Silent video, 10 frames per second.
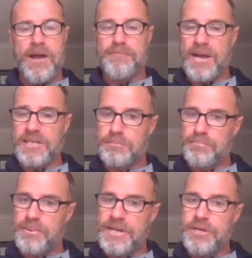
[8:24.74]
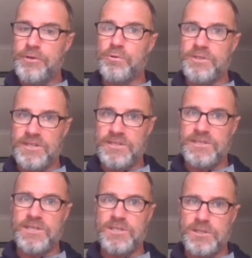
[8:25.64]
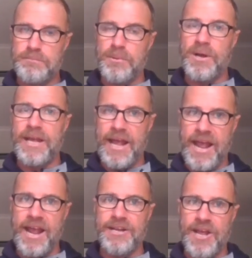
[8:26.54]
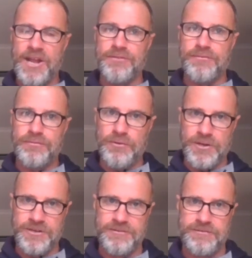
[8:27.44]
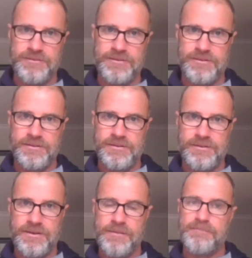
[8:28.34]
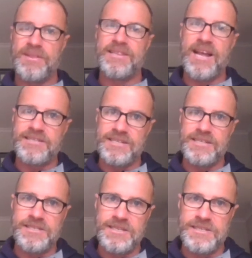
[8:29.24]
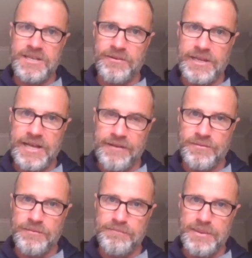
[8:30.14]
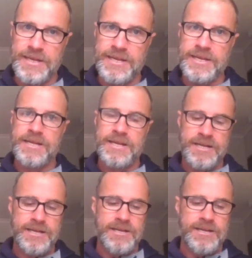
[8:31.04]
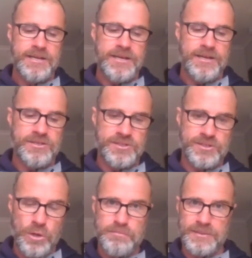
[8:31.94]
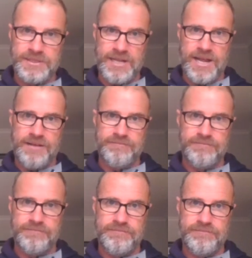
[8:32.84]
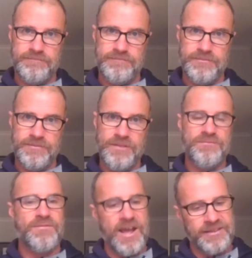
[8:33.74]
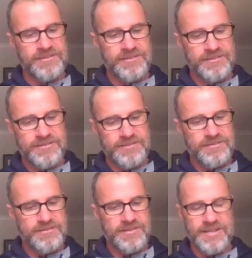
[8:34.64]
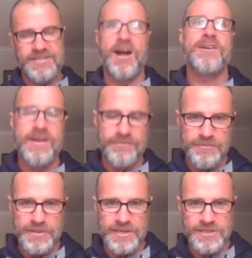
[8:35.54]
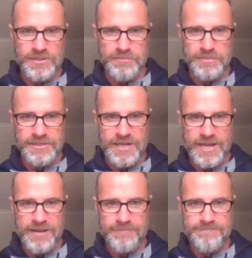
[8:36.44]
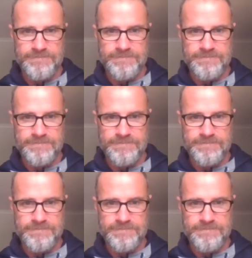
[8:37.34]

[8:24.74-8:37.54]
and makes pretty good decisions by hand and foot, but doesn't necessarily have to be a superstar. In fact, they don't have to be a superstar.